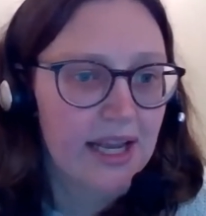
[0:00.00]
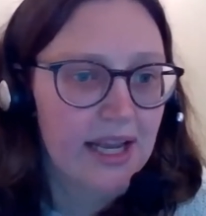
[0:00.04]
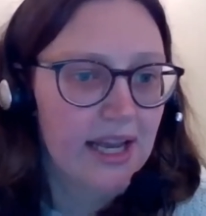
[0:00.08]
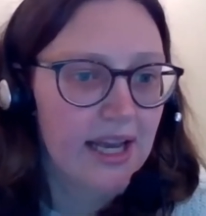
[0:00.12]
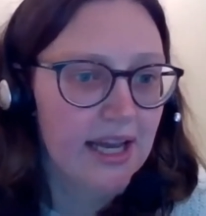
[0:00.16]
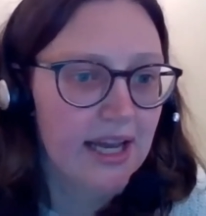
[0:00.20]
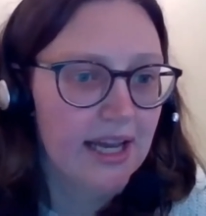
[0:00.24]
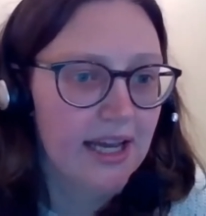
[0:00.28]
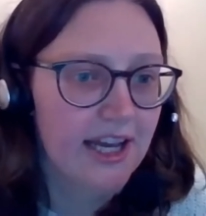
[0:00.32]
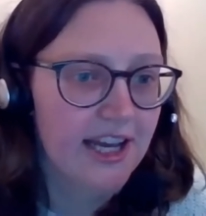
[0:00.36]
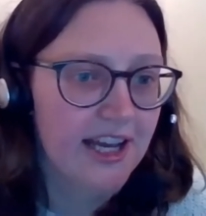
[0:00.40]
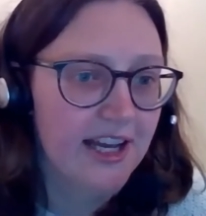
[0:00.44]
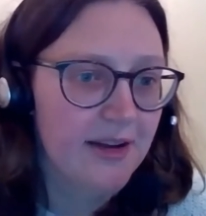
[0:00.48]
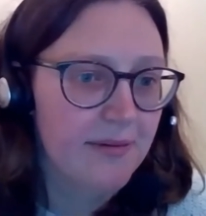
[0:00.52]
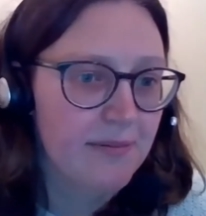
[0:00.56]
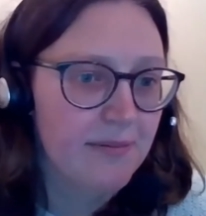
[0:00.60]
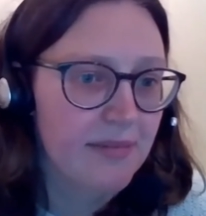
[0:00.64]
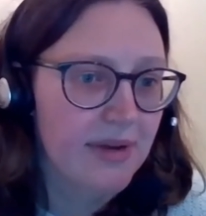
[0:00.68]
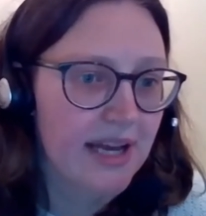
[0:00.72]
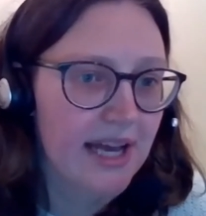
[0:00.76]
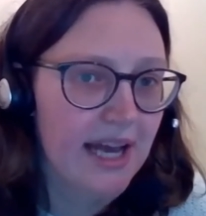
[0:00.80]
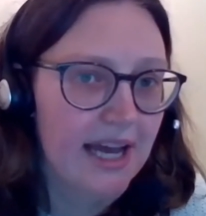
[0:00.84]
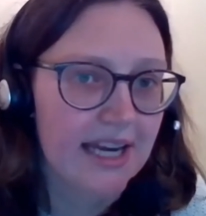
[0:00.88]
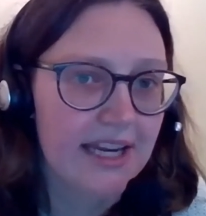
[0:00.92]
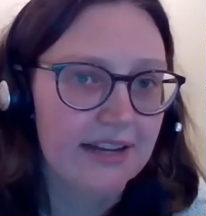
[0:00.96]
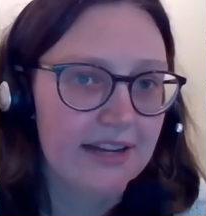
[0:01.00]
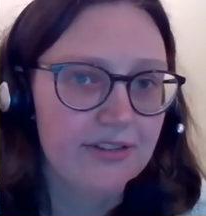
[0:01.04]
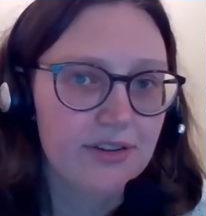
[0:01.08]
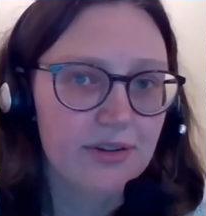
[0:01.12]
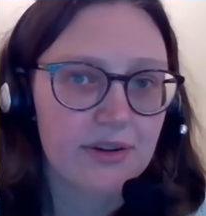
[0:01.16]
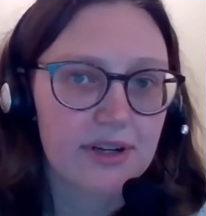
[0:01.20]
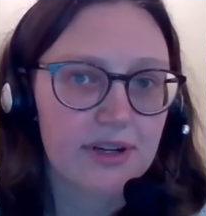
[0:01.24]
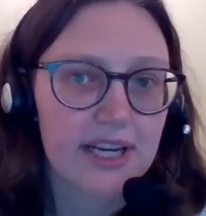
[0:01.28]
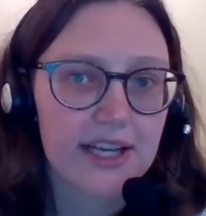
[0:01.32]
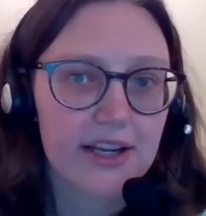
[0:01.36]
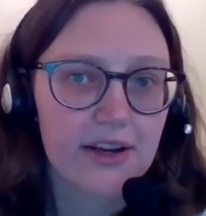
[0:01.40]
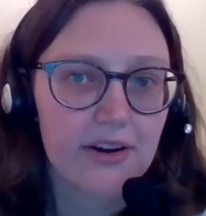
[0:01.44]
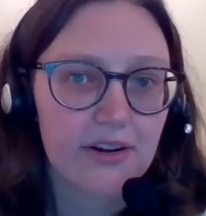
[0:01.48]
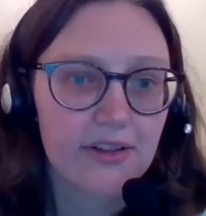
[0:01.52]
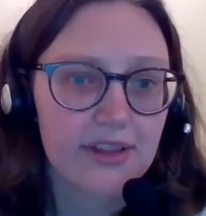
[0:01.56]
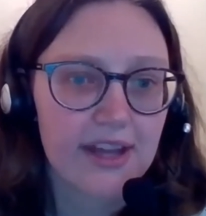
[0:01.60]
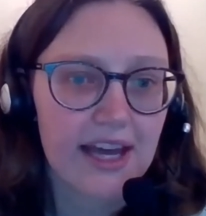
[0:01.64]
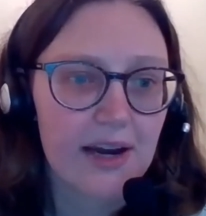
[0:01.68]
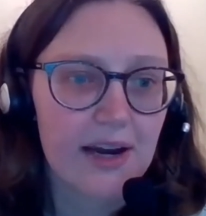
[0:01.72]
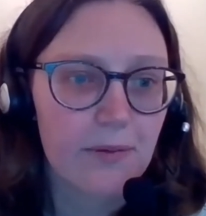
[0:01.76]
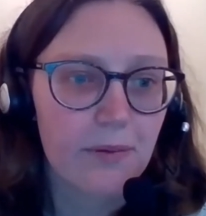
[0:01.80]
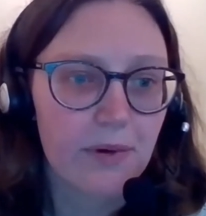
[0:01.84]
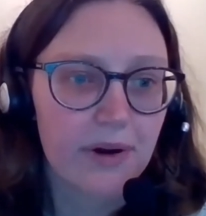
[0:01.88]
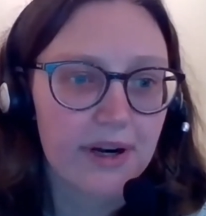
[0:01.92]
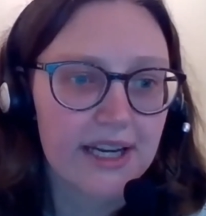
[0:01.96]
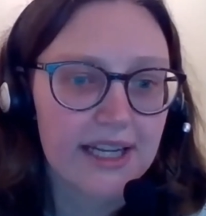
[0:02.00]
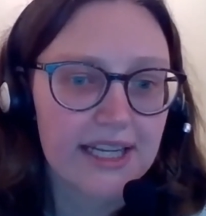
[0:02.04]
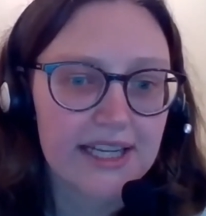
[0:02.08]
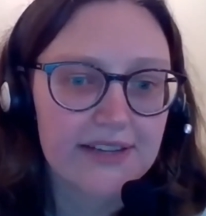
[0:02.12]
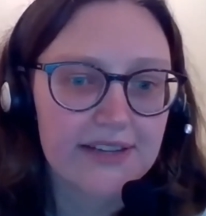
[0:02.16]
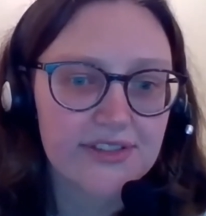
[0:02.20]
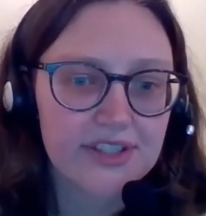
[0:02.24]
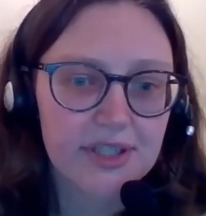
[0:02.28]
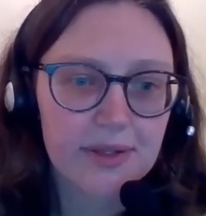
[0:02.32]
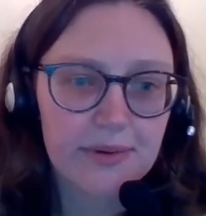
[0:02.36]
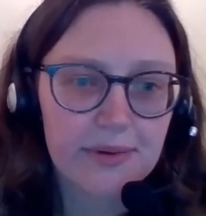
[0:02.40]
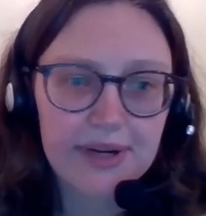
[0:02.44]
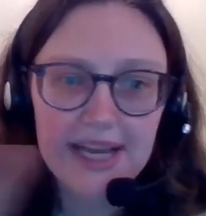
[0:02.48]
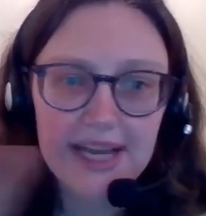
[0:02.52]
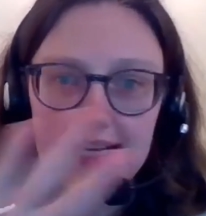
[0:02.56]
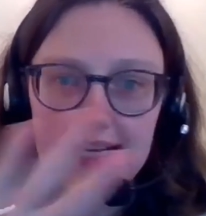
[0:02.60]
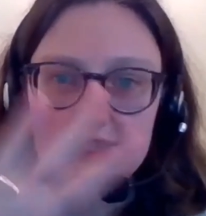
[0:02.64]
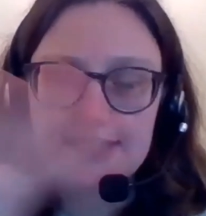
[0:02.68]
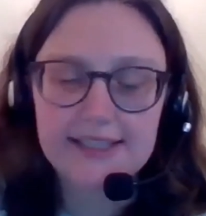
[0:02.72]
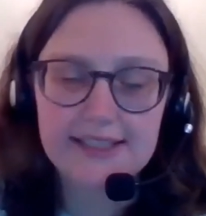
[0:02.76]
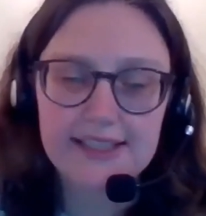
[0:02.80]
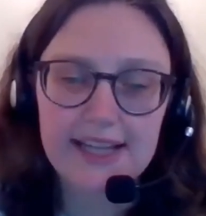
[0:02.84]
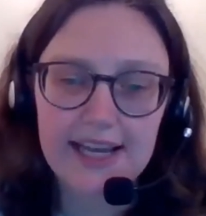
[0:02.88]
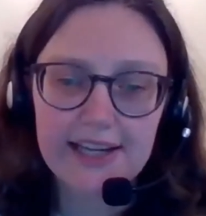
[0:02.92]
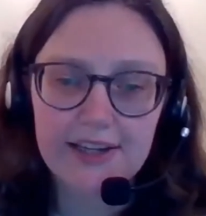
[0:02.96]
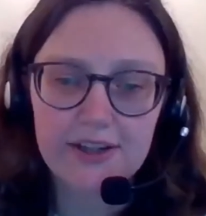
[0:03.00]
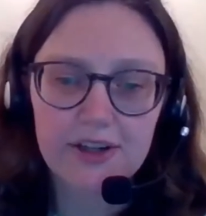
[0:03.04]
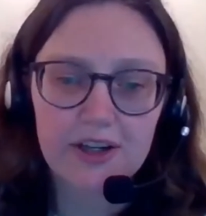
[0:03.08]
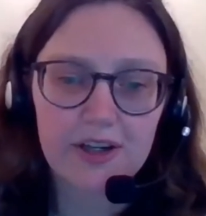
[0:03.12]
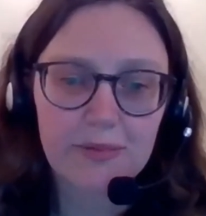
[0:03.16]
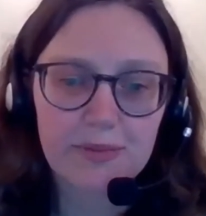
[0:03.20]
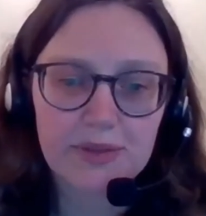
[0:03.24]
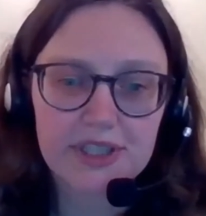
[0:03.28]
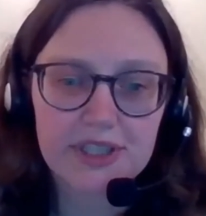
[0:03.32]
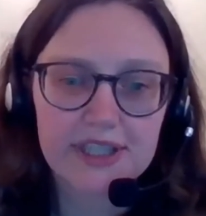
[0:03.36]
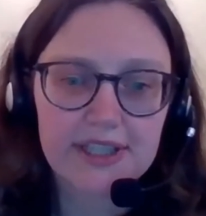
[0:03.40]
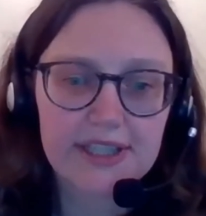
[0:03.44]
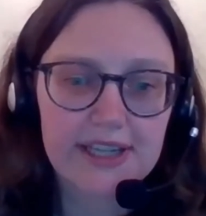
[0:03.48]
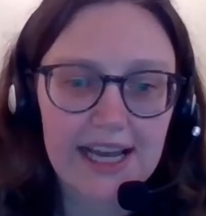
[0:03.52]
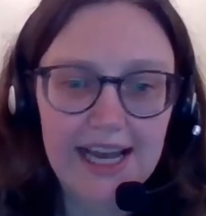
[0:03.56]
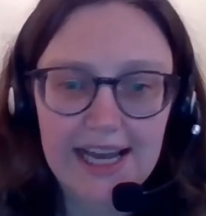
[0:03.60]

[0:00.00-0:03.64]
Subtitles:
And if you click on that one, it gives you an A to Z option,